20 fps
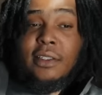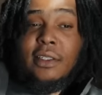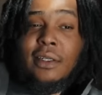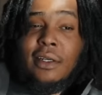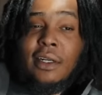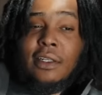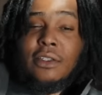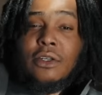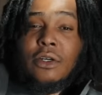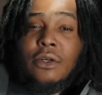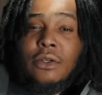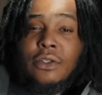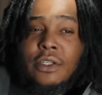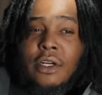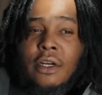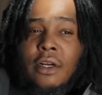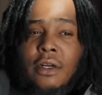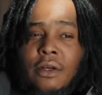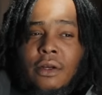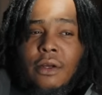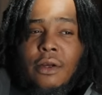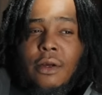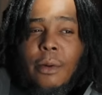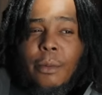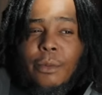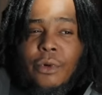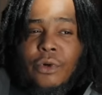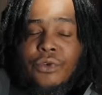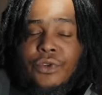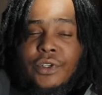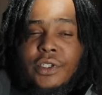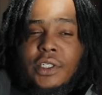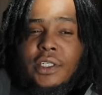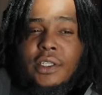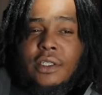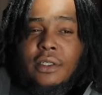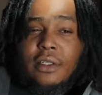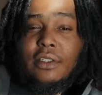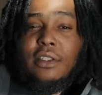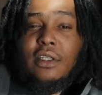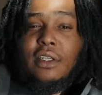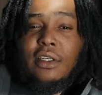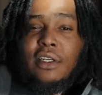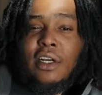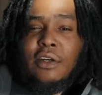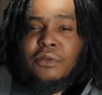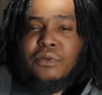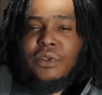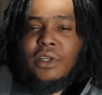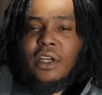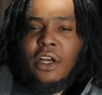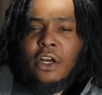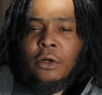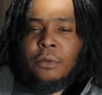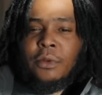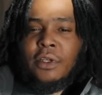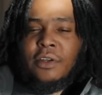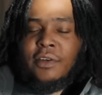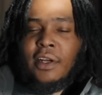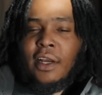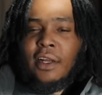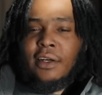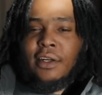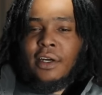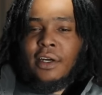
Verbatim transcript: shit, I told y'all. But really, you definitely helped give that